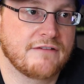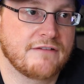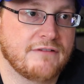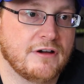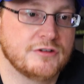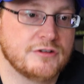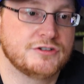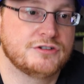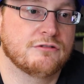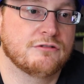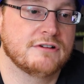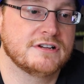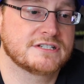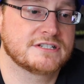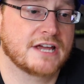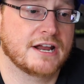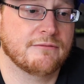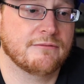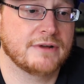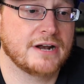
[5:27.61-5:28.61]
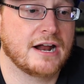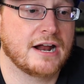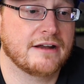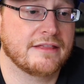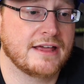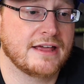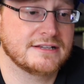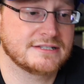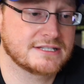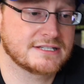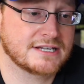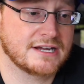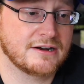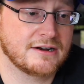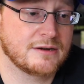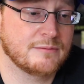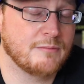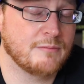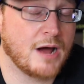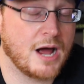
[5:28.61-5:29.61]
I felt Joyce kind of went out of that
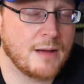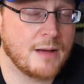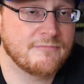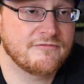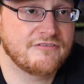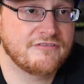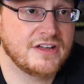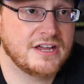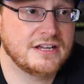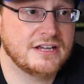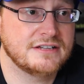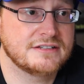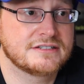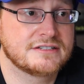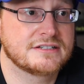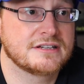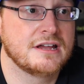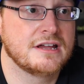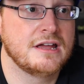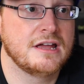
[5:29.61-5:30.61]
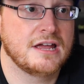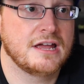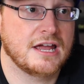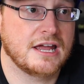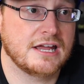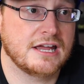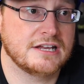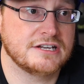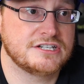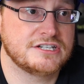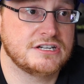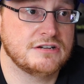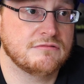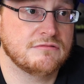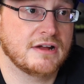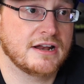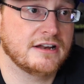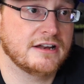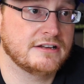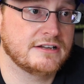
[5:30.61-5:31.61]
scared mom phase, and she
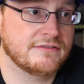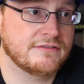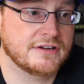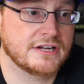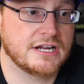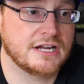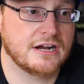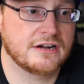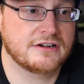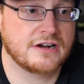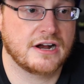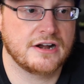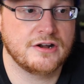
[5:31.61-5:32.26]
went in a different character.